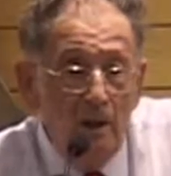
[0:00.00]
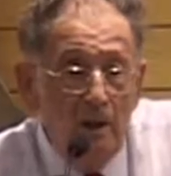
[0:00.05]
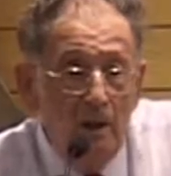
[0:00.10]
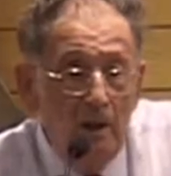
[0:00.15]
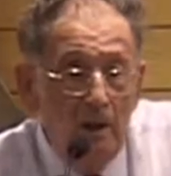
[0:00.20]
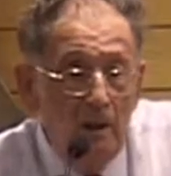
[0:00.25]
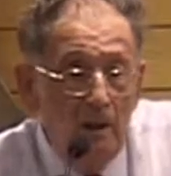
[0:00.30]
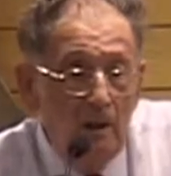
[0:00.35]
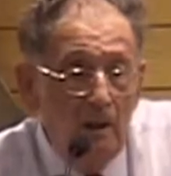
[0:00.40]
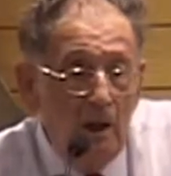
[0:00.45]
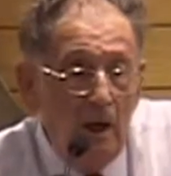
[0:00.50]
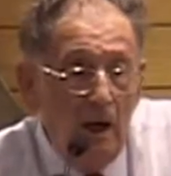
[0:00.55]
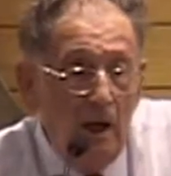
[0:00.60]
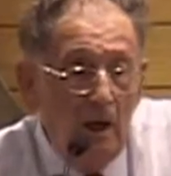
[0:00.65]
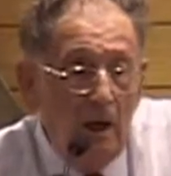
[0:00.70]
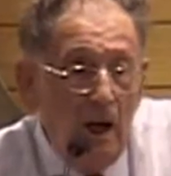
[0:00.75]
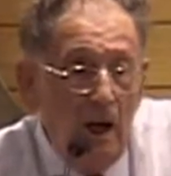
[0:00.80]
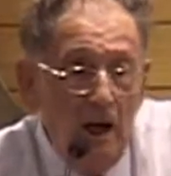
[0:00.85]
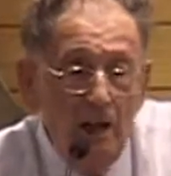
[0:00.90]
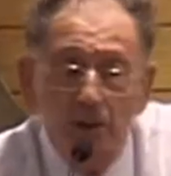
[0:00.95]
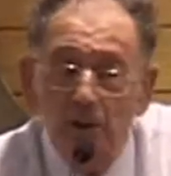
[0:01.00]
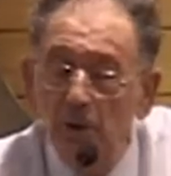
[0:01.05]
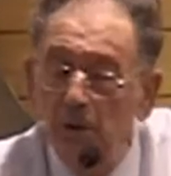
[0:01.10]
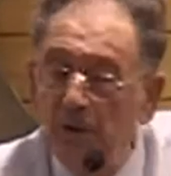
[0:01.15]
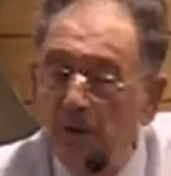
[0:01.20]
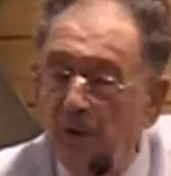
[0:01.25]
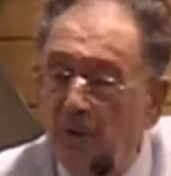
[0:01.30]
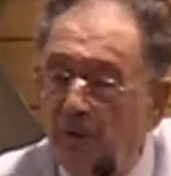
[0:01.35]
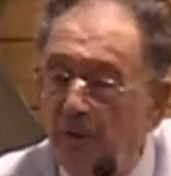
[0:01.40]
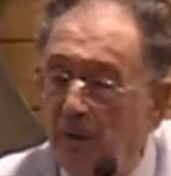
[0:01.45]
uh,
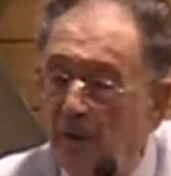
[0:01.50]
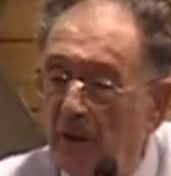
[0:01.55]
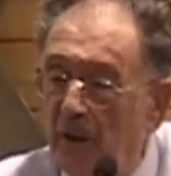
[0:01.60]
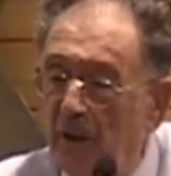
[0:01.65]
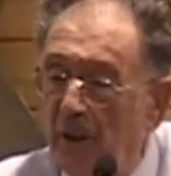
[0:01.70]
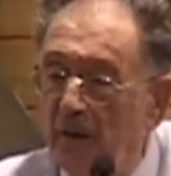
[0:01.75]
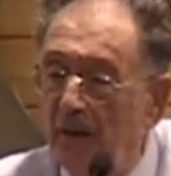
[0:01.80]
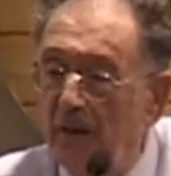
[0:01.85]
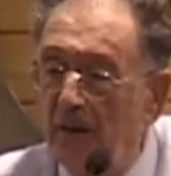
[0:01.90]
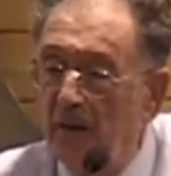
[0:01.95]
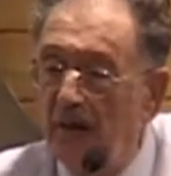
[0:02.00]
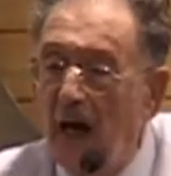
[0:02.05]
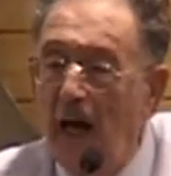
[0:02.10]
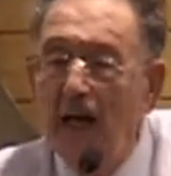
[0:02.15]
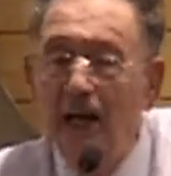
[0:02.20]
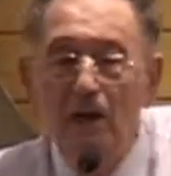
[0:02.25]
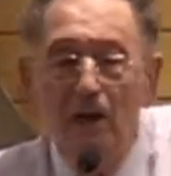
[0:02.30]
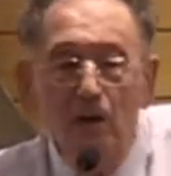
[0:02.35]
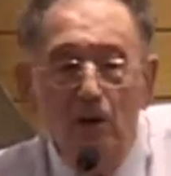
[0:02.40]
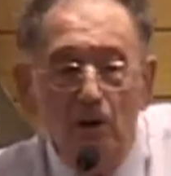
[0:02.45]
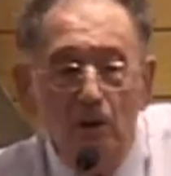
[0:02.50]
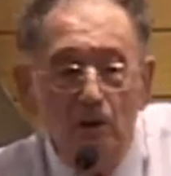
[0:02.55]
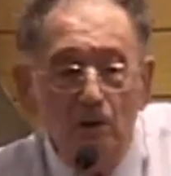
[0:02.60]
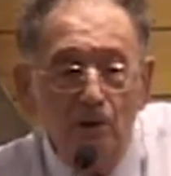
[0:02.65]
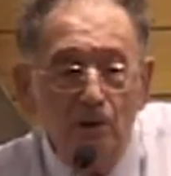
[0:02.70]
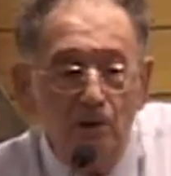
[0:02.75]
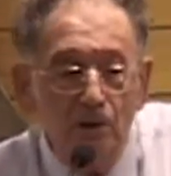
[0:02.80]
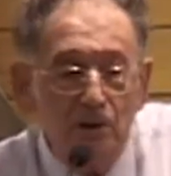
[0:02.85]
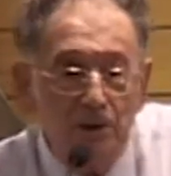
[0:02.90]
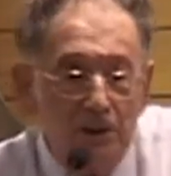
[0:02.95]
arguing for a
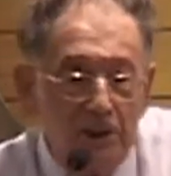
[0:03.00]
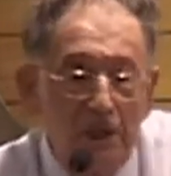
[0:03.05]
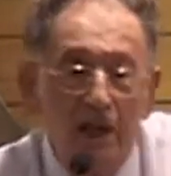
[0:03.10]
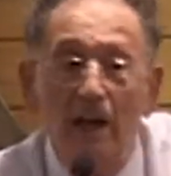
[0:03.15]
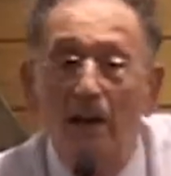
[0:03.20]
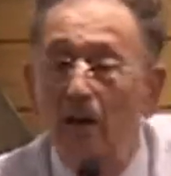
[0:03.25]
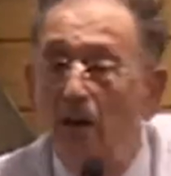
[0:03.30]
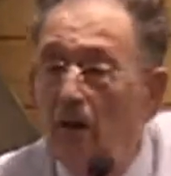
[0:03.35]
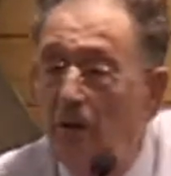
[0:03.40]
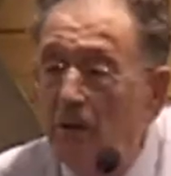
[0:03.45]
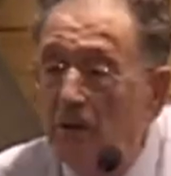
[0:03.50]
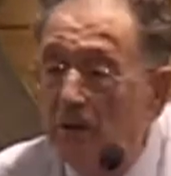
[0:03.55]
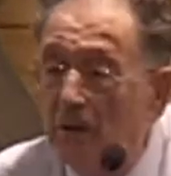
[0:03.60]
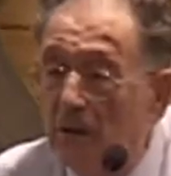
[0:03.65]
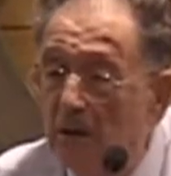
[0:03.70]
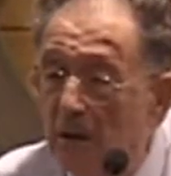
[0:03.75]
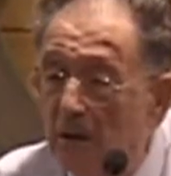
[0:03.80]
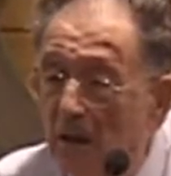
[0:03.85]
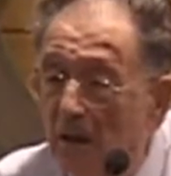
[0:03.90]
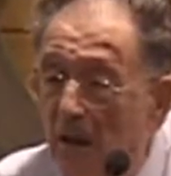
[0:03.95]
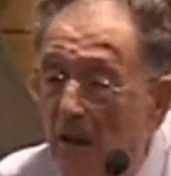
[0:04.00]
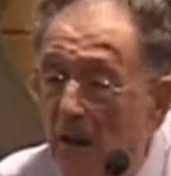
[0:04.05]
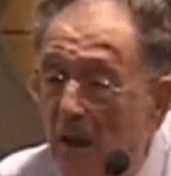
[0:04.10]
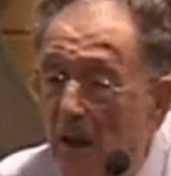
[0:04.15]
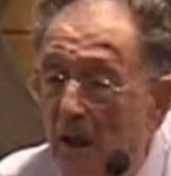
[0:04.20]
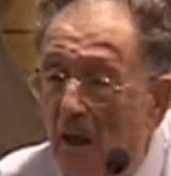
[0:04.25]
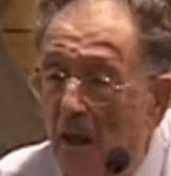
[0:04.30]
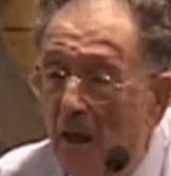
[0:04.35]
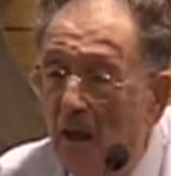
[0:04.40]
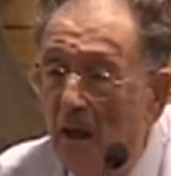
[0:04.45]
dialogue or trialogue
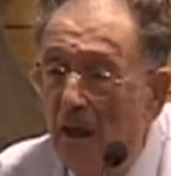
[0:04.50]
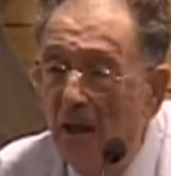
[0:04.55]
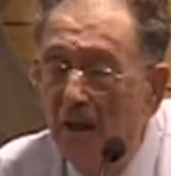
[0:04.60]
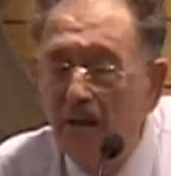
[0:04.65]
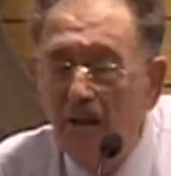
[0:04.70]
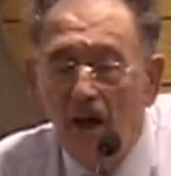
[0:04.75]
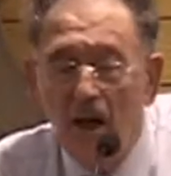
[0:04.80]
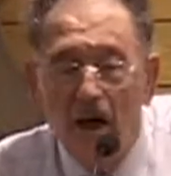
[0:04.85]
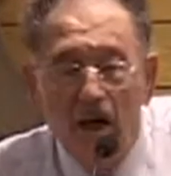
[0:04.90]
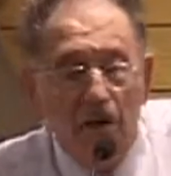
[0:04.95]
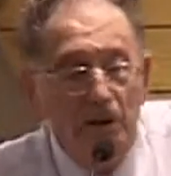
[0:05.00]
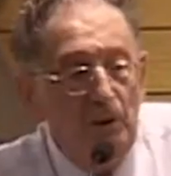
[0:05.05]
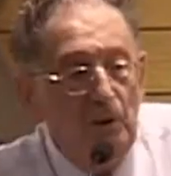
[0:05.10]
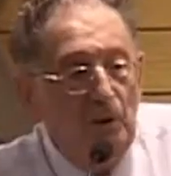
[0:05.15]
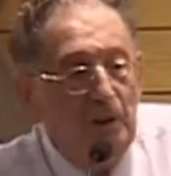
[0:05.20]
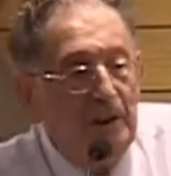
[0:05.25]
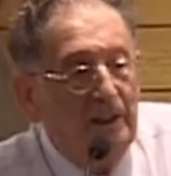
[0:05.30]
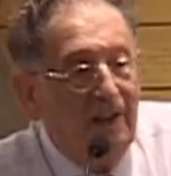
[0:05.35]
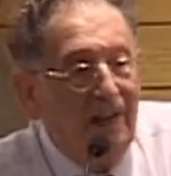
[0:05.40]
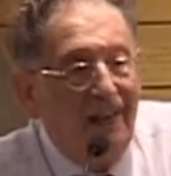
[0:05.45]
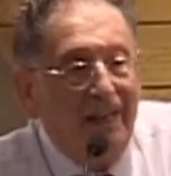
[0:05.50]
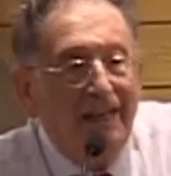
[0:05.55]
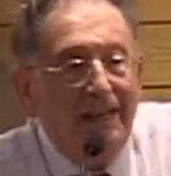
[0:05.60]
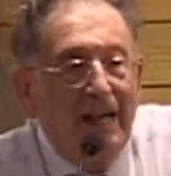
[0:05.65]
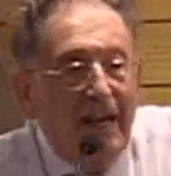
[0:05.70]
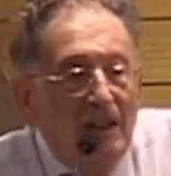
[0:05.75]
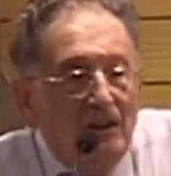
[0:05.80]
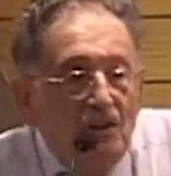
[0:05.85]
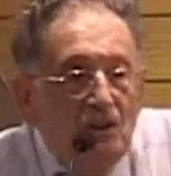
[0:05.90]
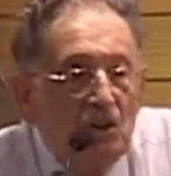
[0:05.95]
and arguing
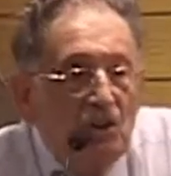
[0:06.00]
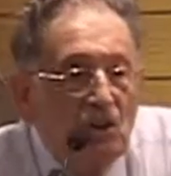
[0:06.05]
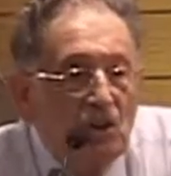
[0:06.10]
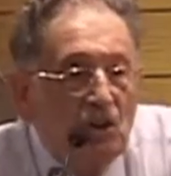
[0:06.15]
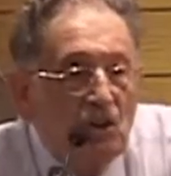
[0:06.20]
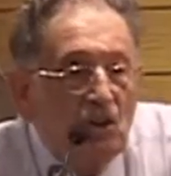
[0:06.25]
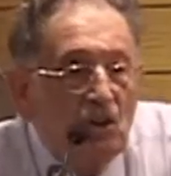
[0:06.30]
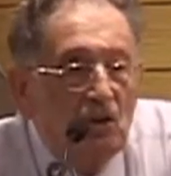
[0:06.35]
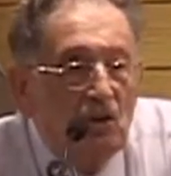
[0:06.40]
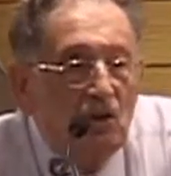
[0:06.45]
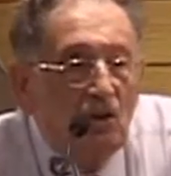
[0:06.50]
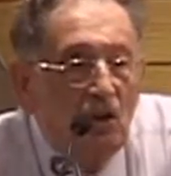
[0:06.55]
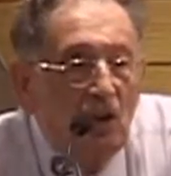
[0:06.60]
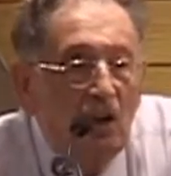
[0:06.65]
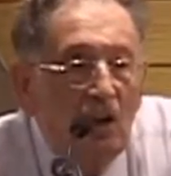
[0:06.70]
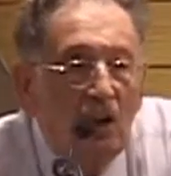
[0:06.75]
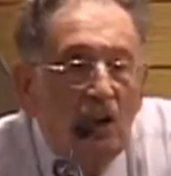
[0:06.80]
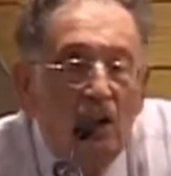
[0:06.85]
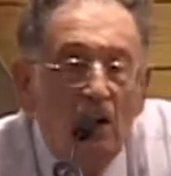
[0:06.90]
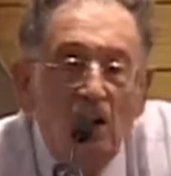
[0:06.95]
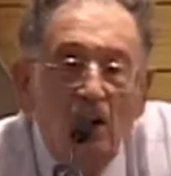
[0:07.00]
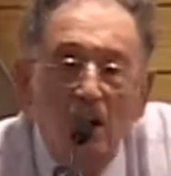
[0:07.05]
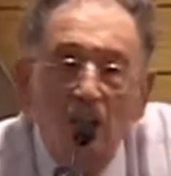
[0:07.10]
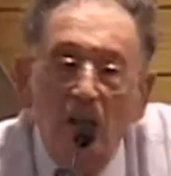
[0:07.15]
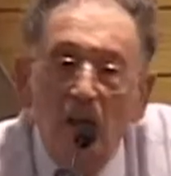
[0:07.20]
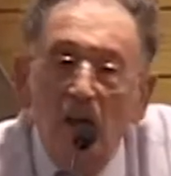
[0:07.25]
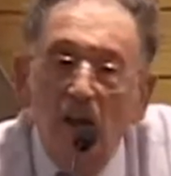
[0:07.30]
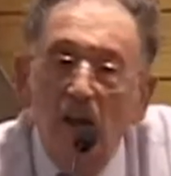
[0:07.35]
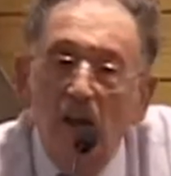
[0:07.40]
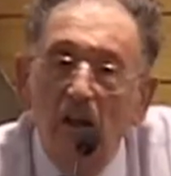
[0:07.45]
against
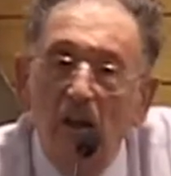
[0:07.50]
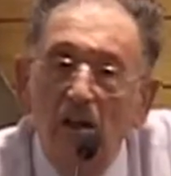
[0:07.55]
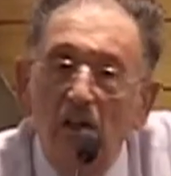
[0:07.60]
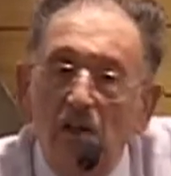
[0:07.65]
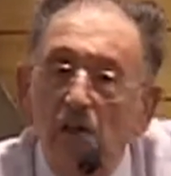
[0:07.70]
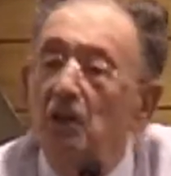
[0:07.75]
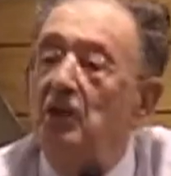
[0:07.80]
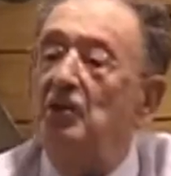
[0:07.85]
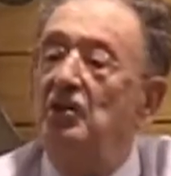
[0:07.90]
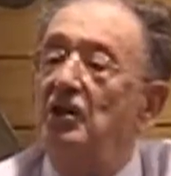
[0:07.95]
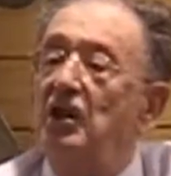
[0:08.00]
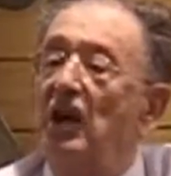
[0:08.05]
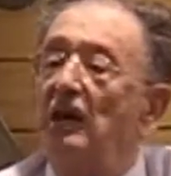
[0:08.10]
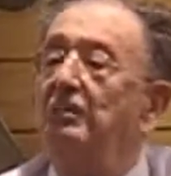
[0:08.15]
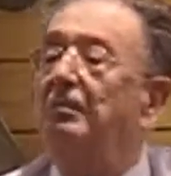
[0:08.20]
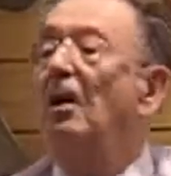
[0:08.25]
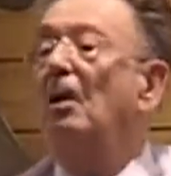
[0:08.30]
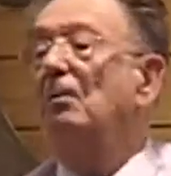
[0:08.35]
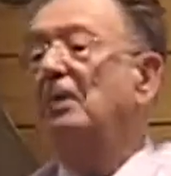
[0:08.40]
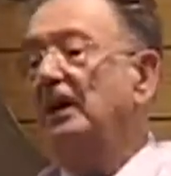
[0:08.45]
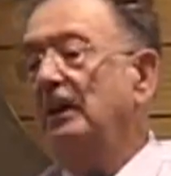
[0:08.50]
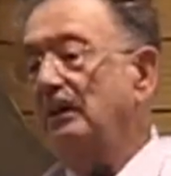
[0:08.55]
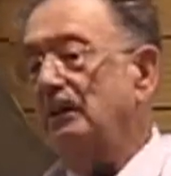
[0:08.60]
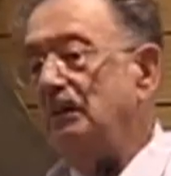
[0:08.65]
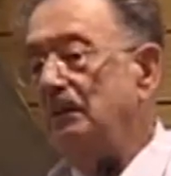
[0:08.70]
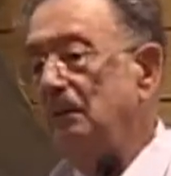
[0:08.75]
suicide bombings.